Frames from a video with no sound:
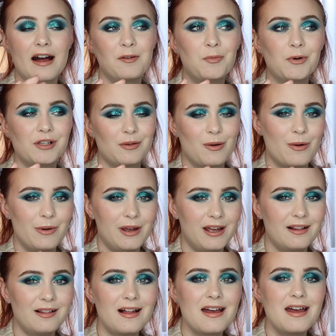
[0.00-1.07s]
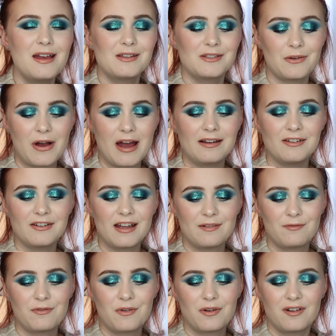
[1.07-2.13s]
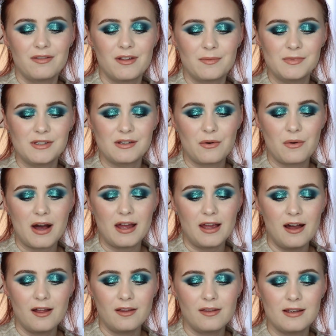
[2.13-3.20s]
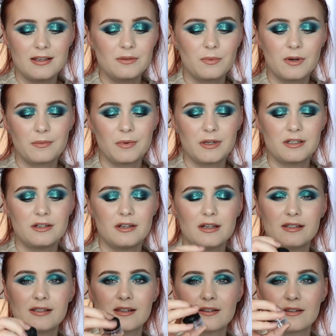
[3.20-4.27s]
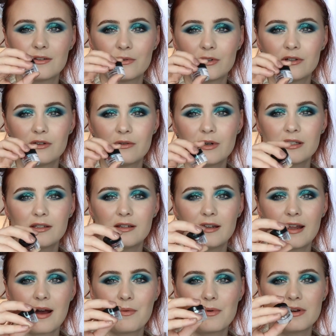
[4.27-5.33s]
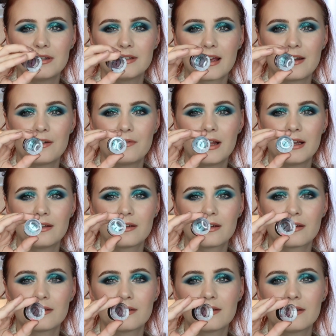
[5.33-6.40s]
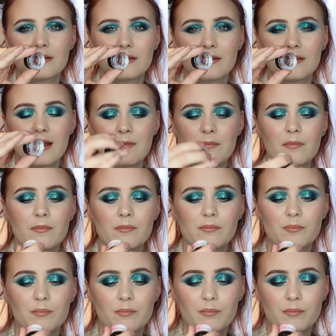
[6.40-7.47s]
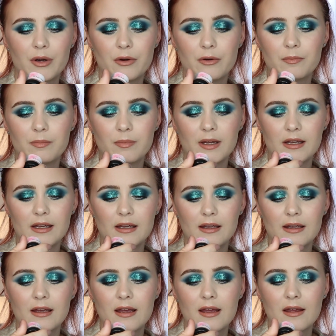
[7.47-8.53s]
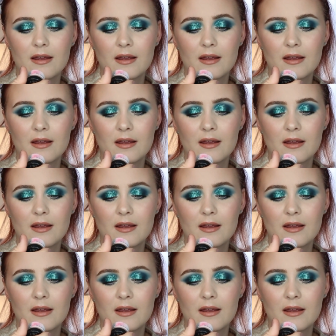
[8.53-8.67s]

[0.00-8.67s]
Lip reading: the hype was real, so I had to get 4 of them. So I got this one, which is Sorceress, and that one is kind of like that purpley